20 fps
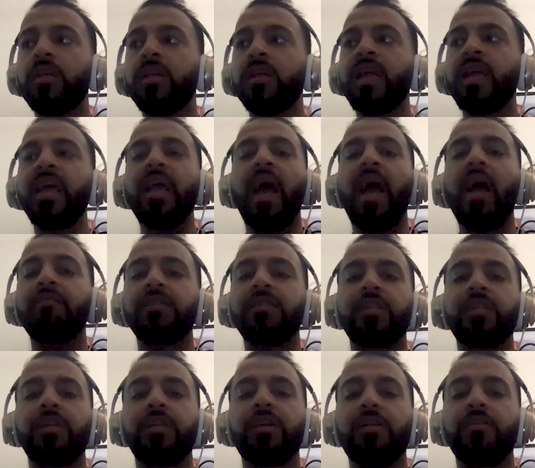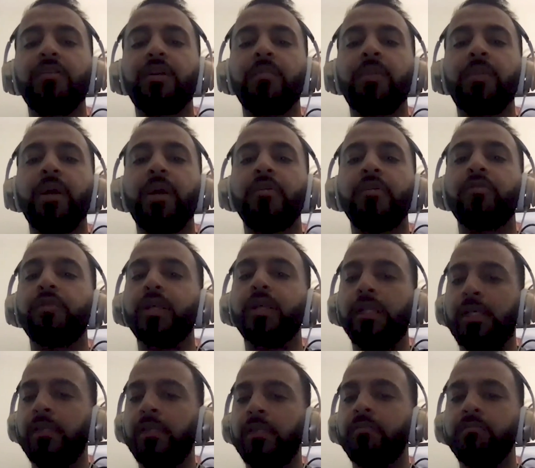to date, I haven't seen another competitor
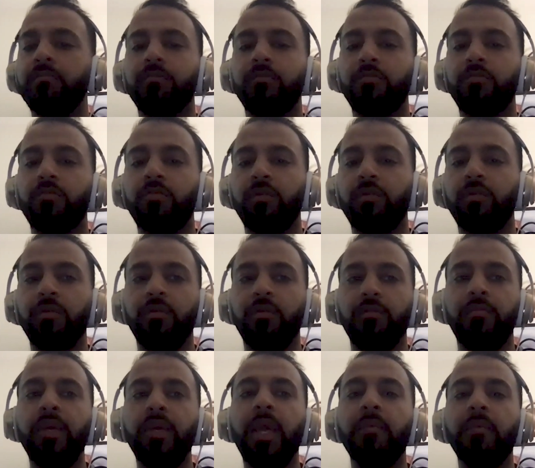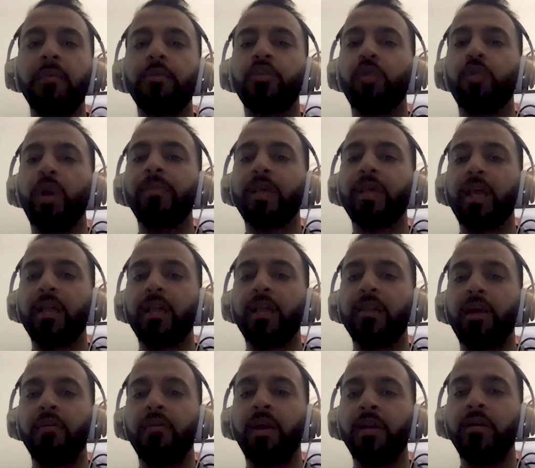really be able to replicate
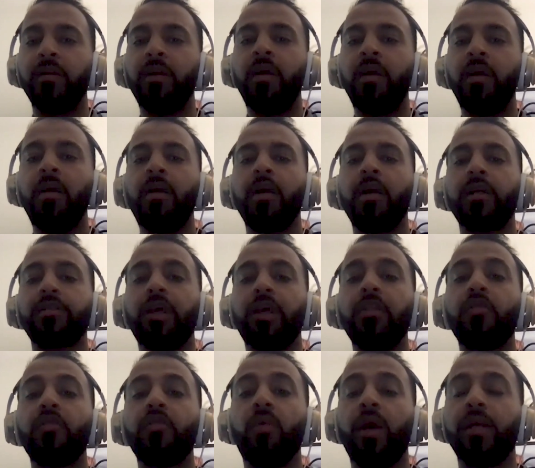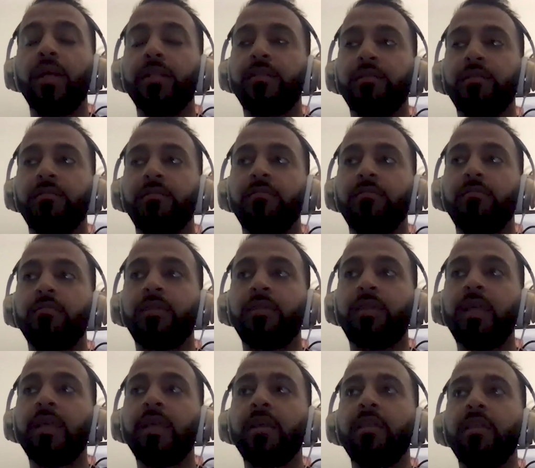that, right? Because otherwise,
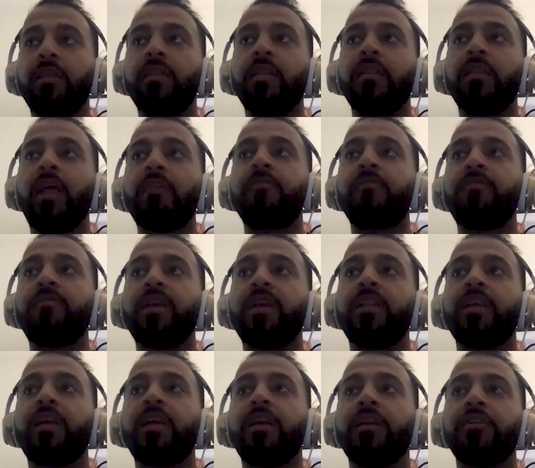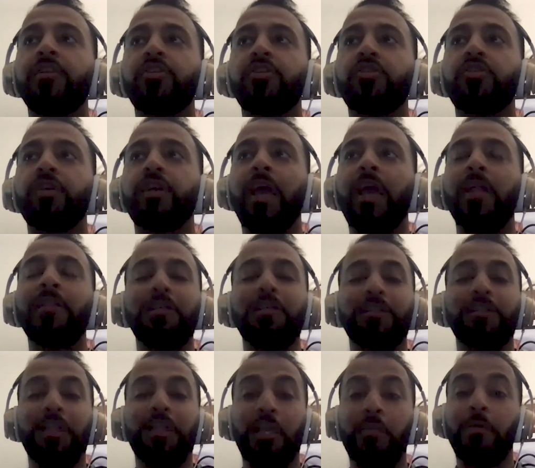the live event ticketing industry, at
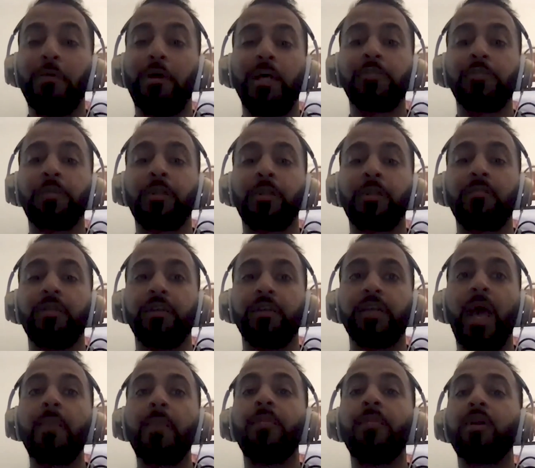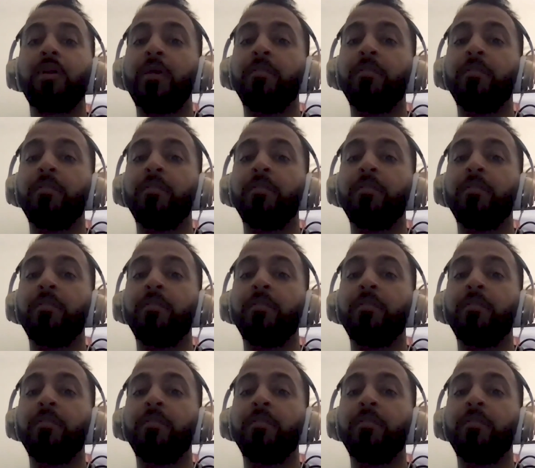least the email aspect of it, is hyper